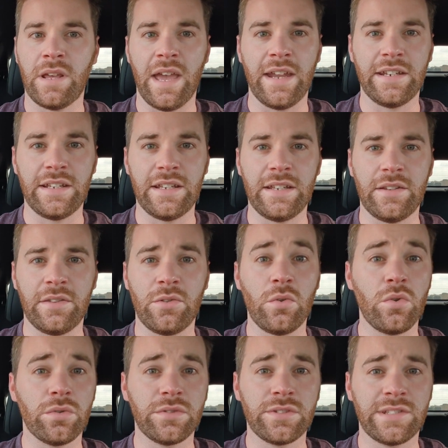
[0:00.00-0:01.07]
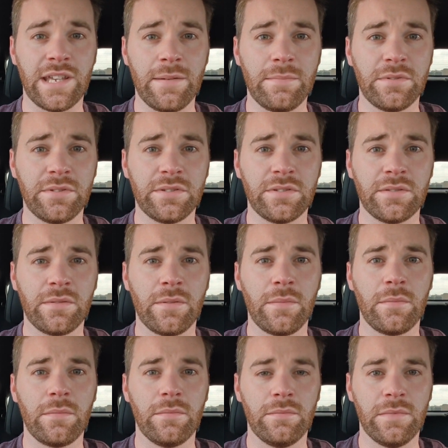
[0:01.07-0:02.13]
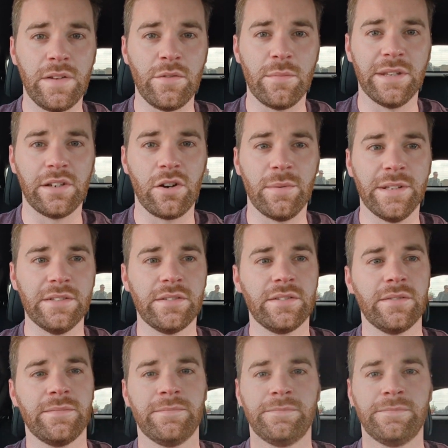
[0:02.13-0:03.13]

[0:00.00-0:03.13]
any thoughts, tips, leave them in the comments.